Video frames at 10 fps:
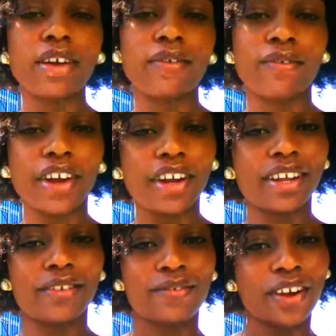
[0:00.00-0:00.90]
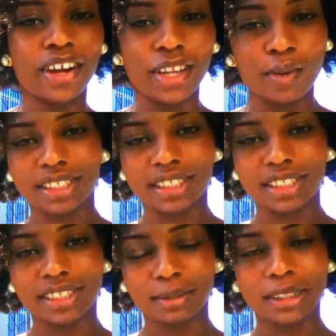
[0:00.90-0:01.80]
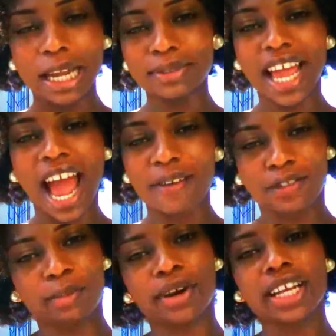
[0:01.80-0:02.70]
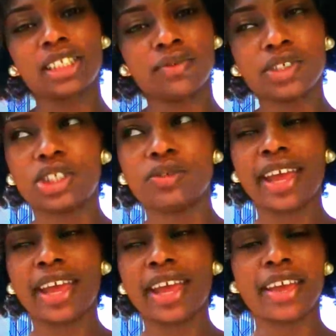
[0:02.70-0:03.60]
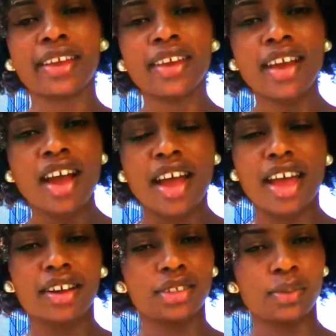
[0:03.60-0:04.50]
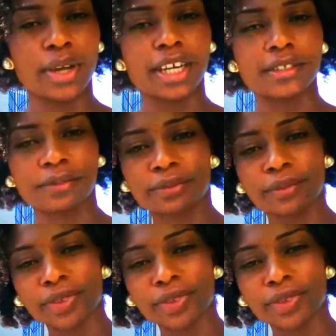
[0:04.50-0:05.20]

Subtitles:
very, very, very low prices, sometimes half the price of what you would pay elsewhere.